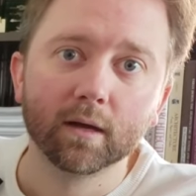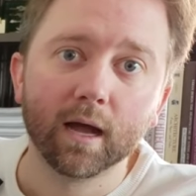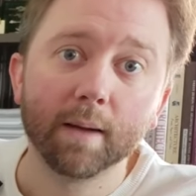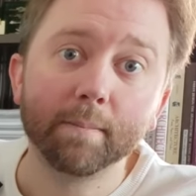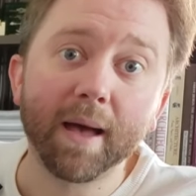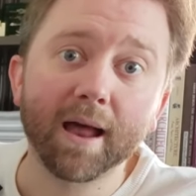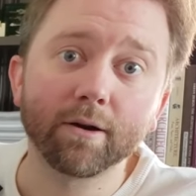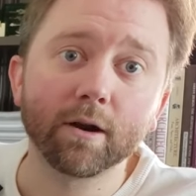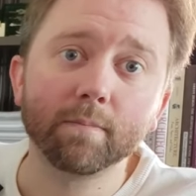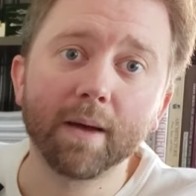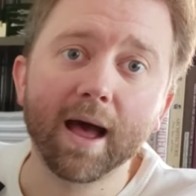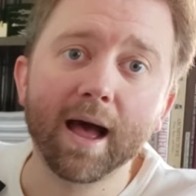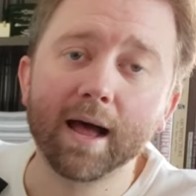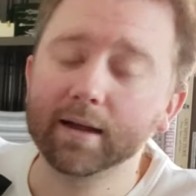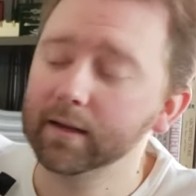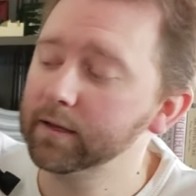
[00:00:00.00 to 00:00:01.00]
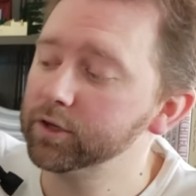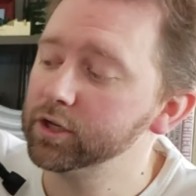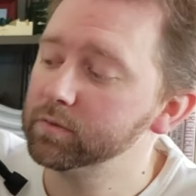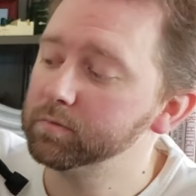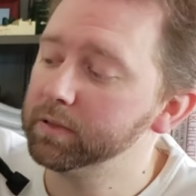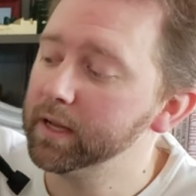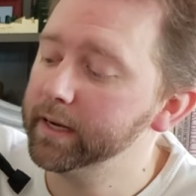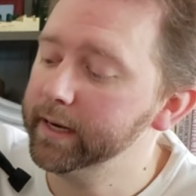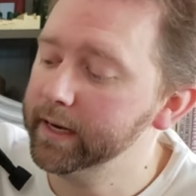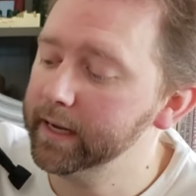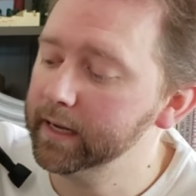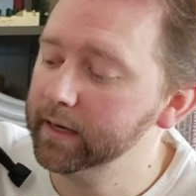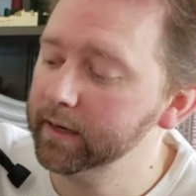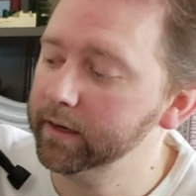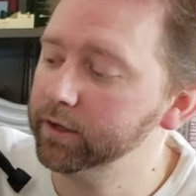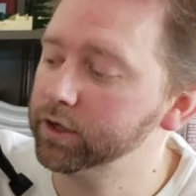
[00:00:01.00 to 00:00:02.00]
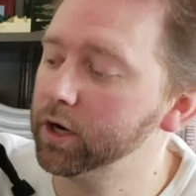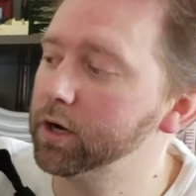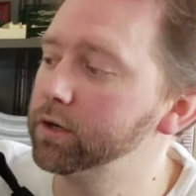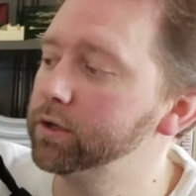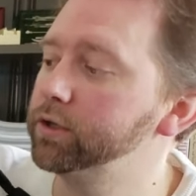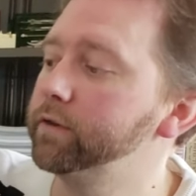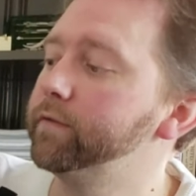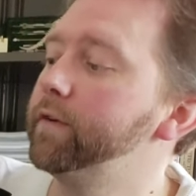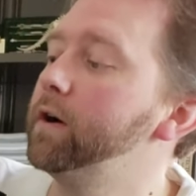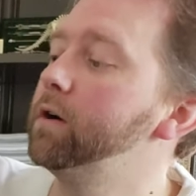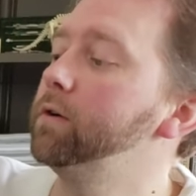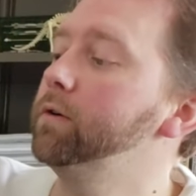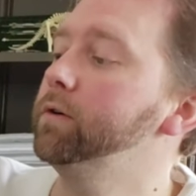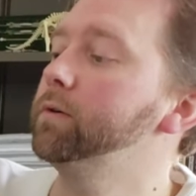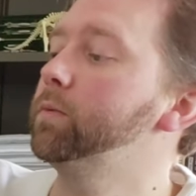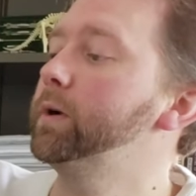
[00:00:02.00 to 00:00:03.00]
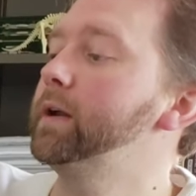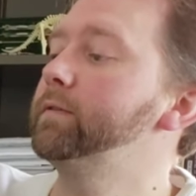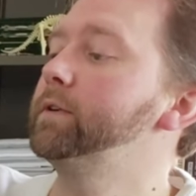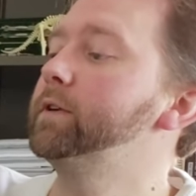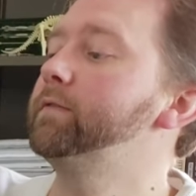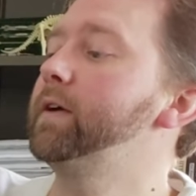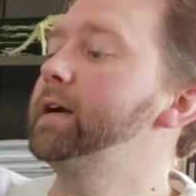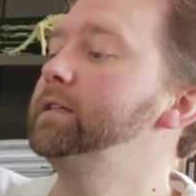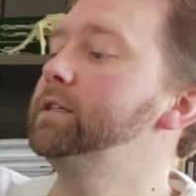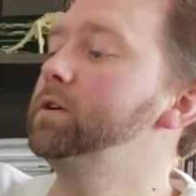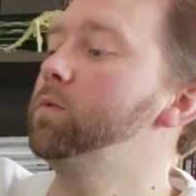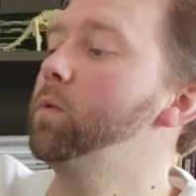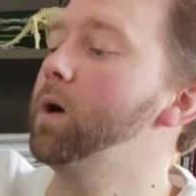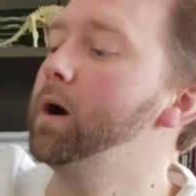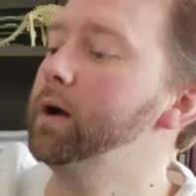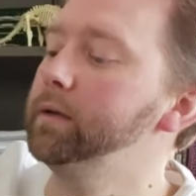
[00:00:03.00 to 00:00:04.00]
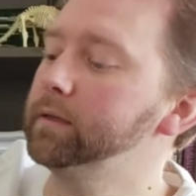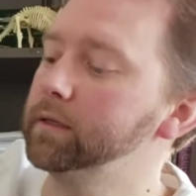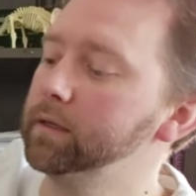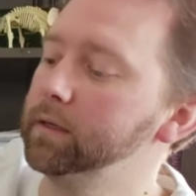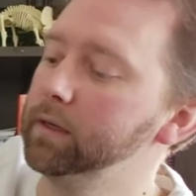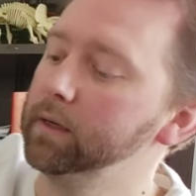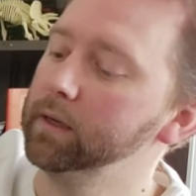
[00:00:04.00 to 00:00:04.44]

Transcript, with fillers: a battery pack and just plug it in and charge your phone or whatever device you want.